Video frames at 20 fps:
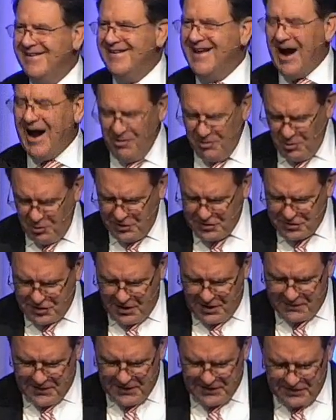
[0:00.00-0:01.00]
our Lord's
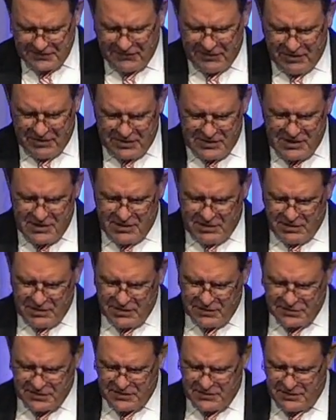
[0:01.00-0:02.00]
coming is very near.
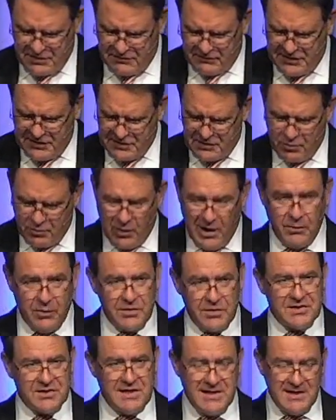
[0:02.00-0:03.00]
Here's another reason why
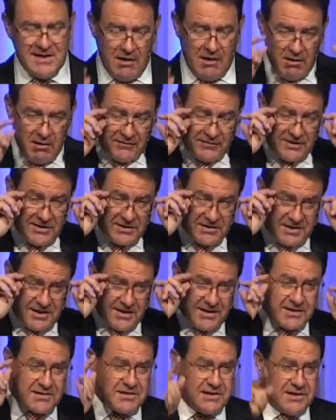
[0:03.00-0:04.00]
we're seeing all of these
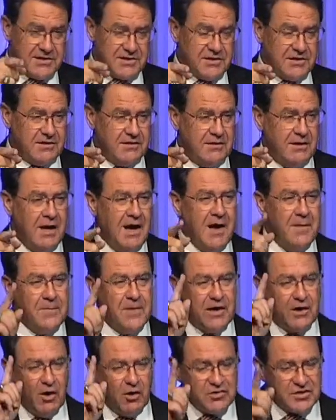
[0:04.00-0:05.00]
things. Listen,
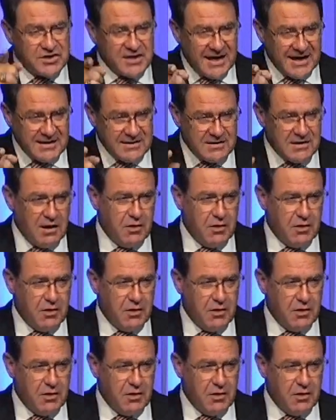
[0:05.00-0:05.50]
because Satan